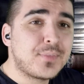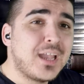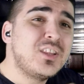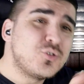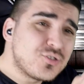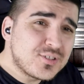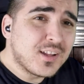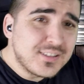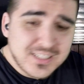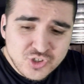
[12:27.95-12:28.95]
And you
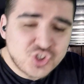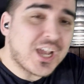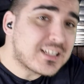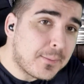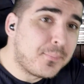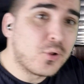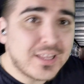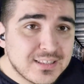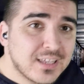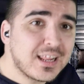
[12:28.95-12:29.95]
still didn't check the
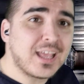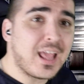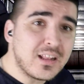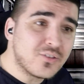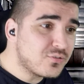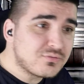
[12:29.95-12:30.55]
bullet and, and,